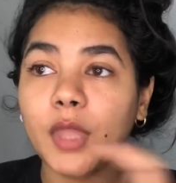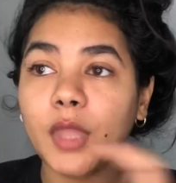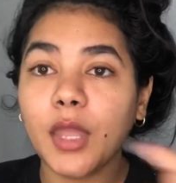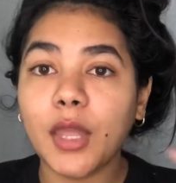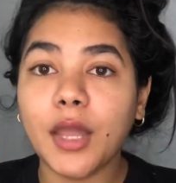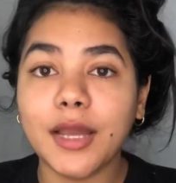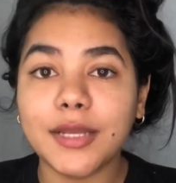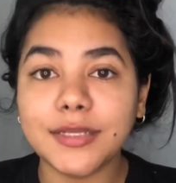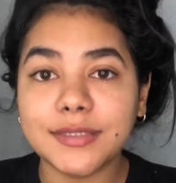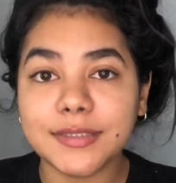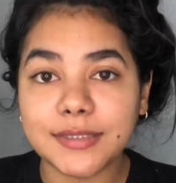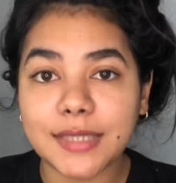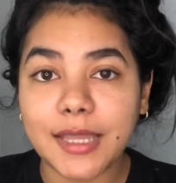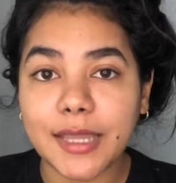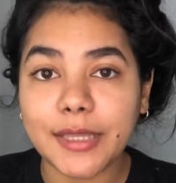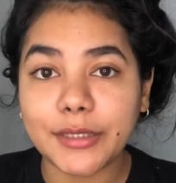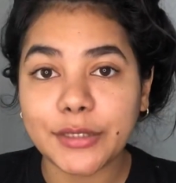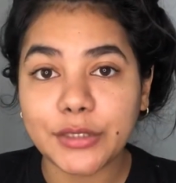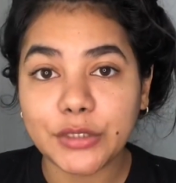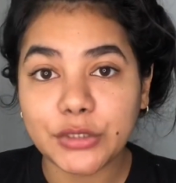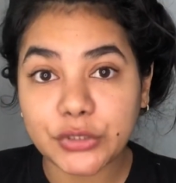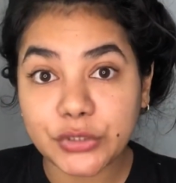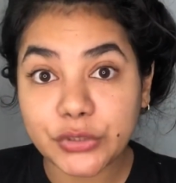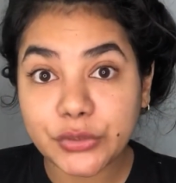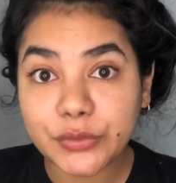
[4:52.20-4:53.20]

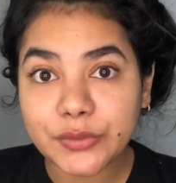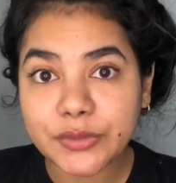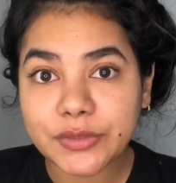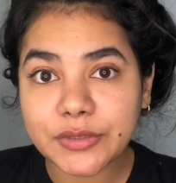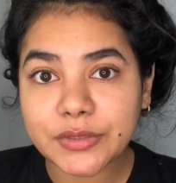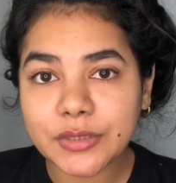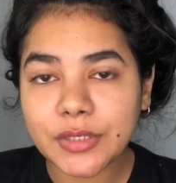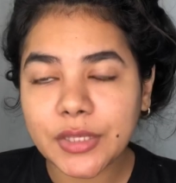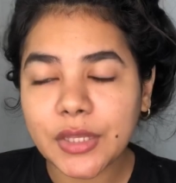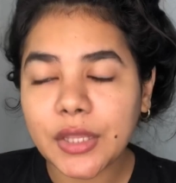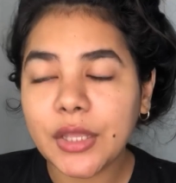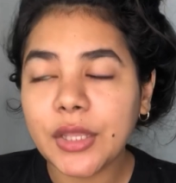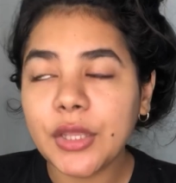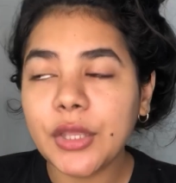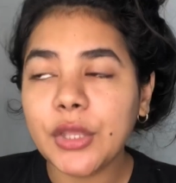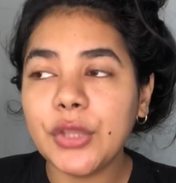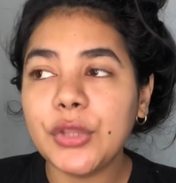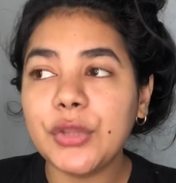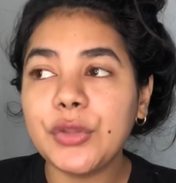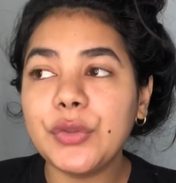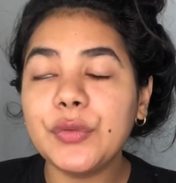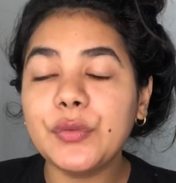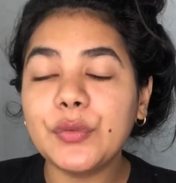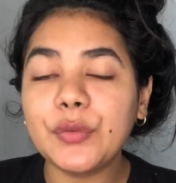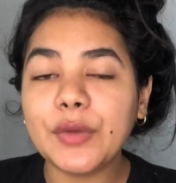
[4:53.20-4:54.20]
acai juice,
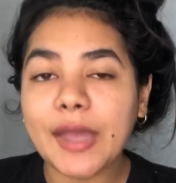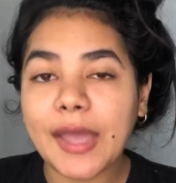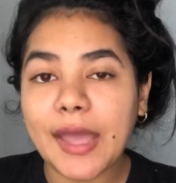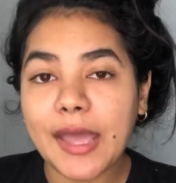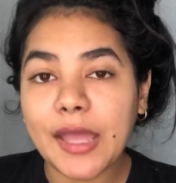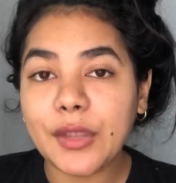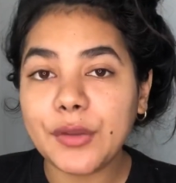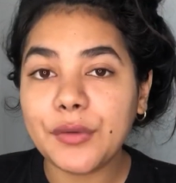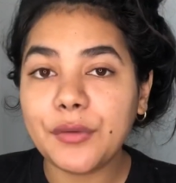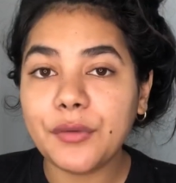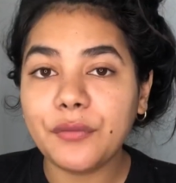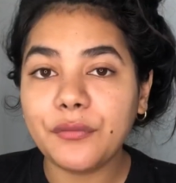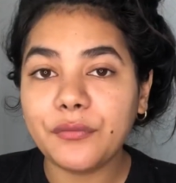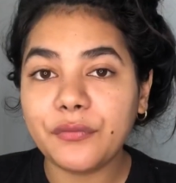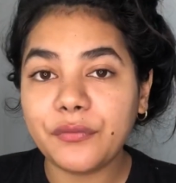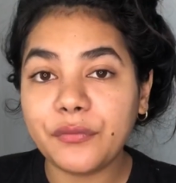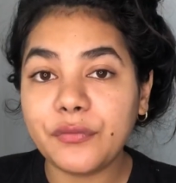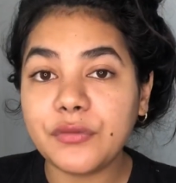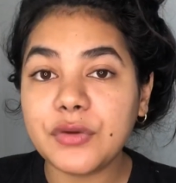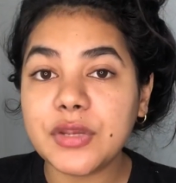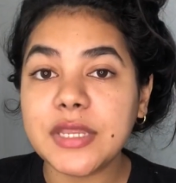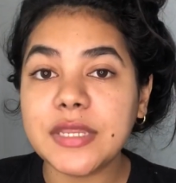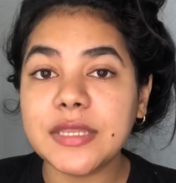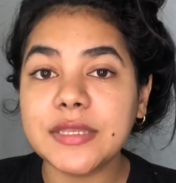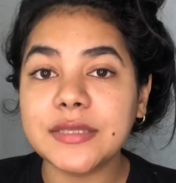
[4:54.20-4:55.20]
you can
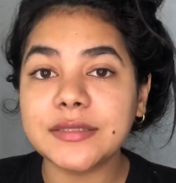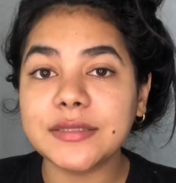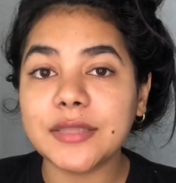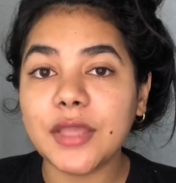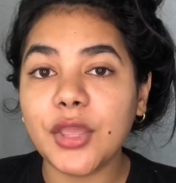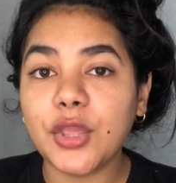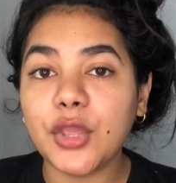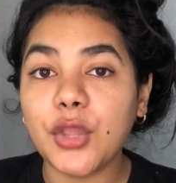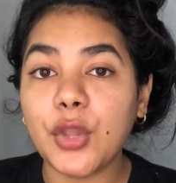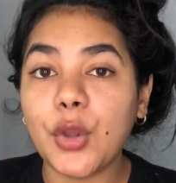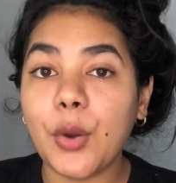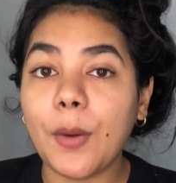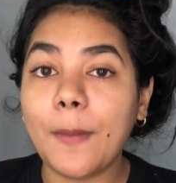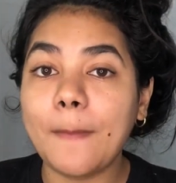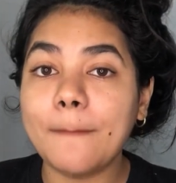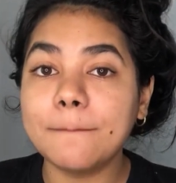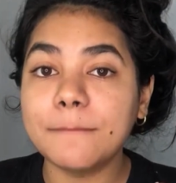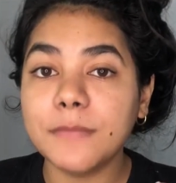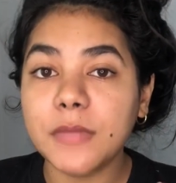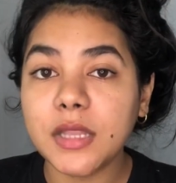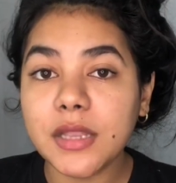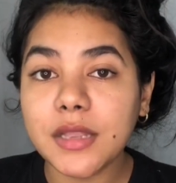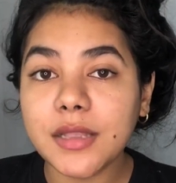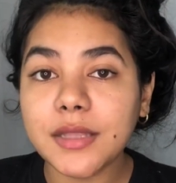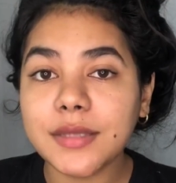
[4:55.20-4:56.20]
freeze your
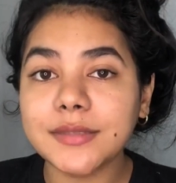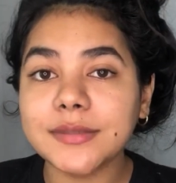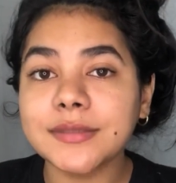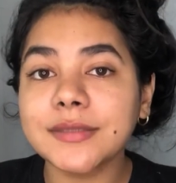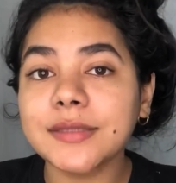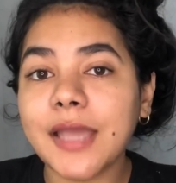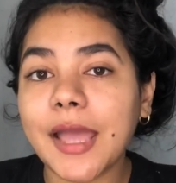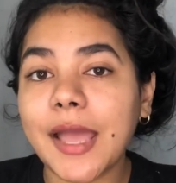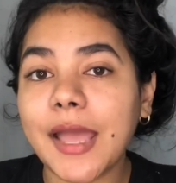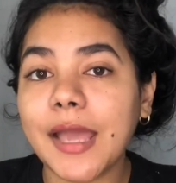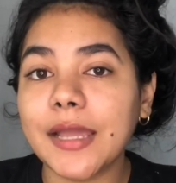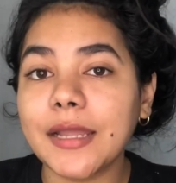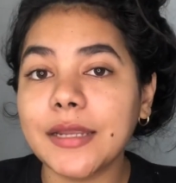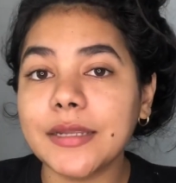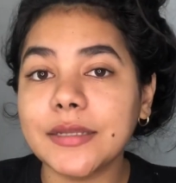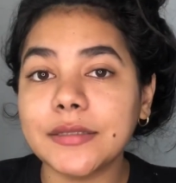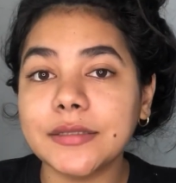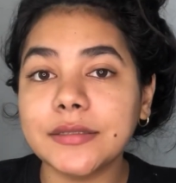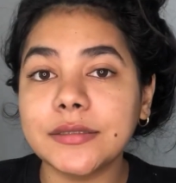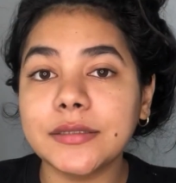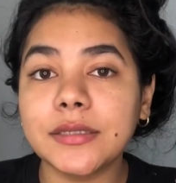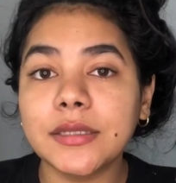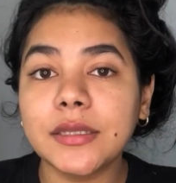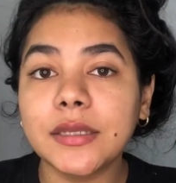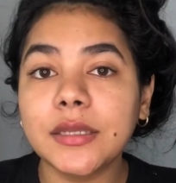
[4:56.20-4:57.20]
milks
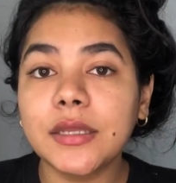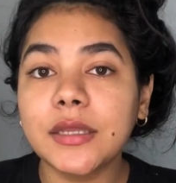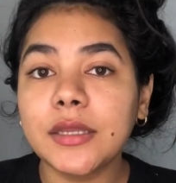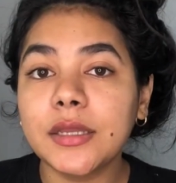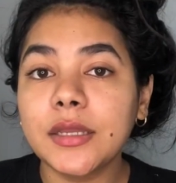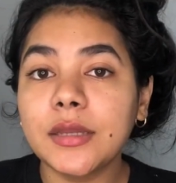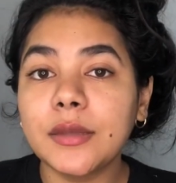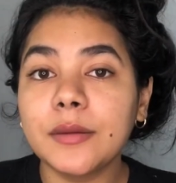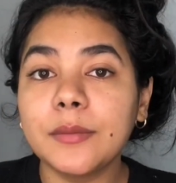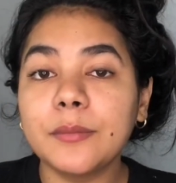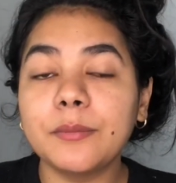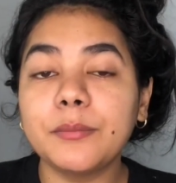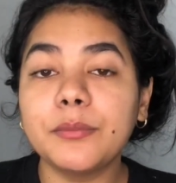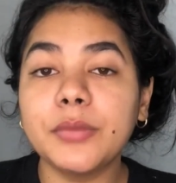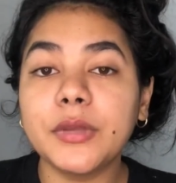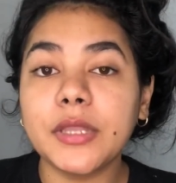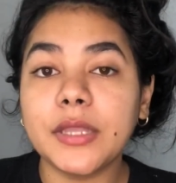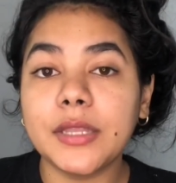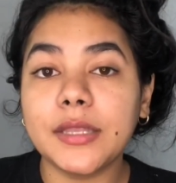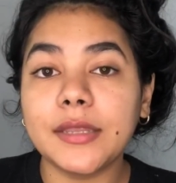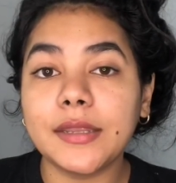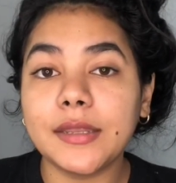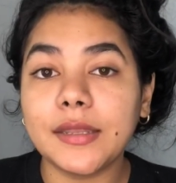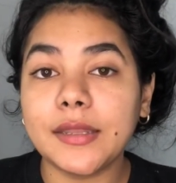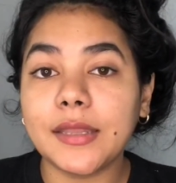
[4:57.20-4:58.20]
and put
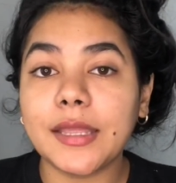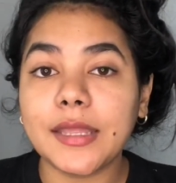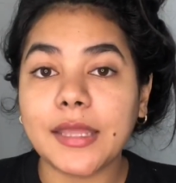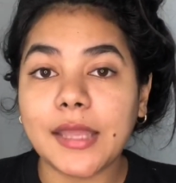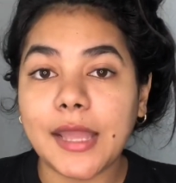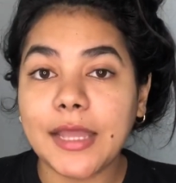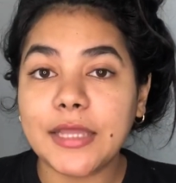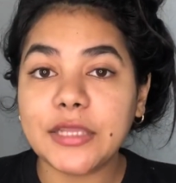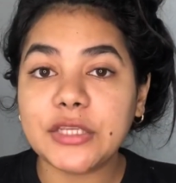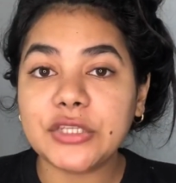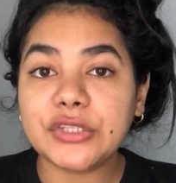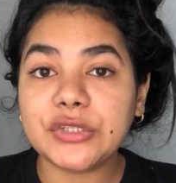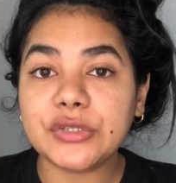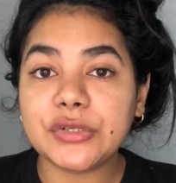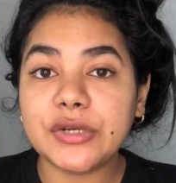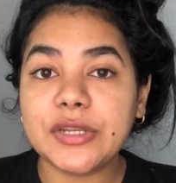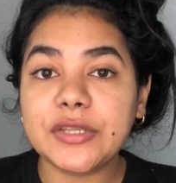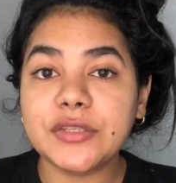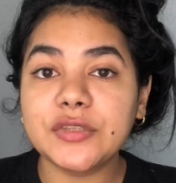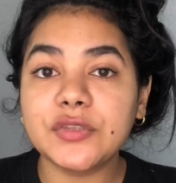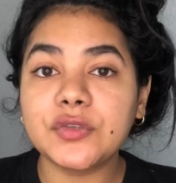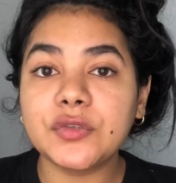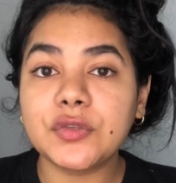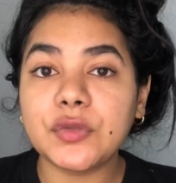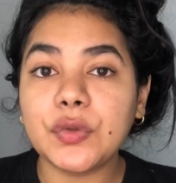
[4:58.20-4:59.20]
it in like ice trays,
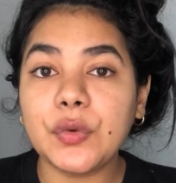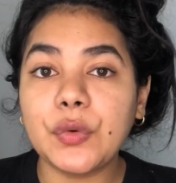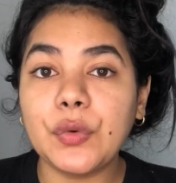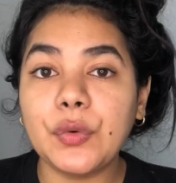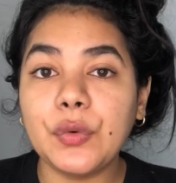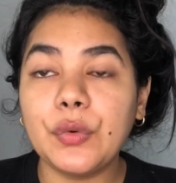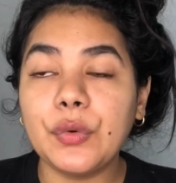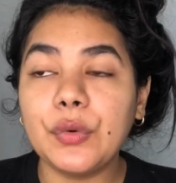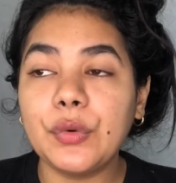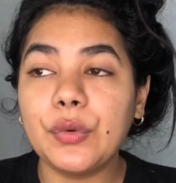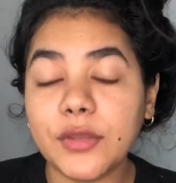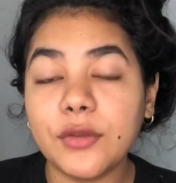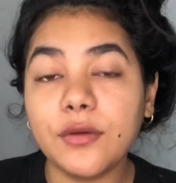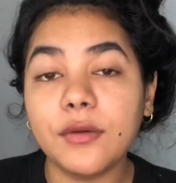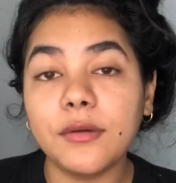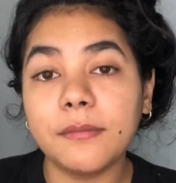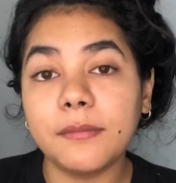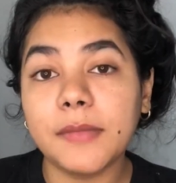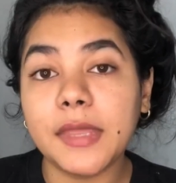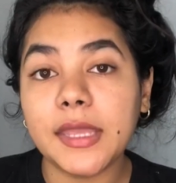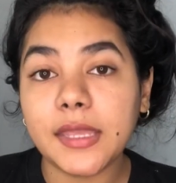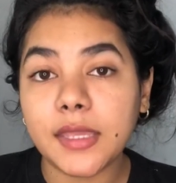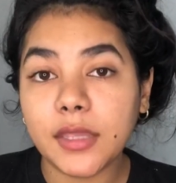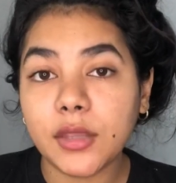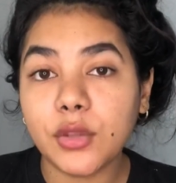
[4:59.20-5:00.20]
so you're
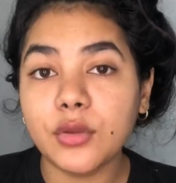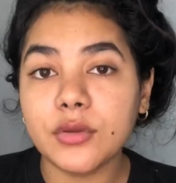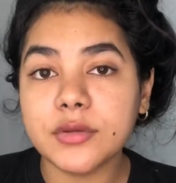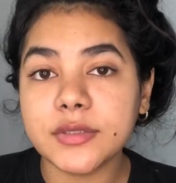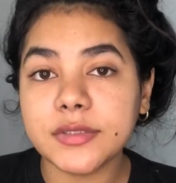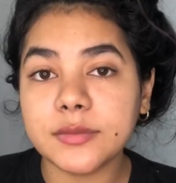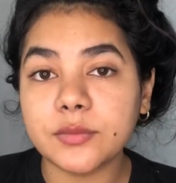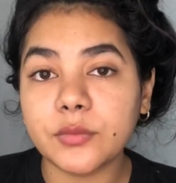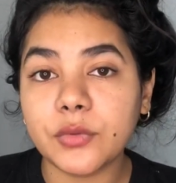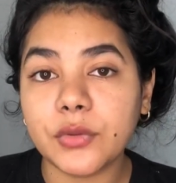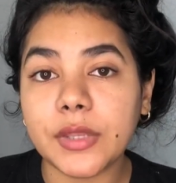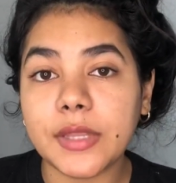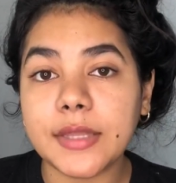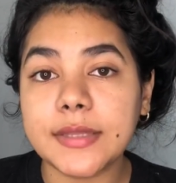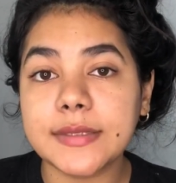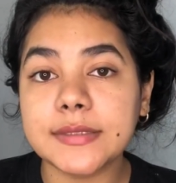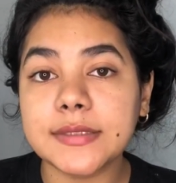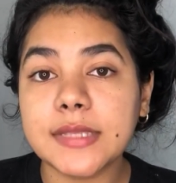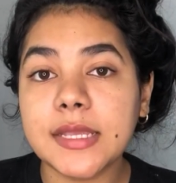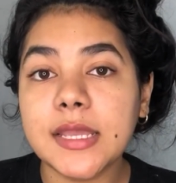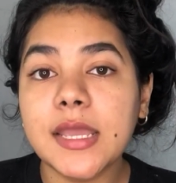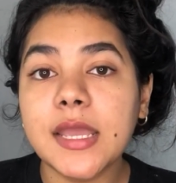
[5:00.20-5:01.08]
making your smoothies,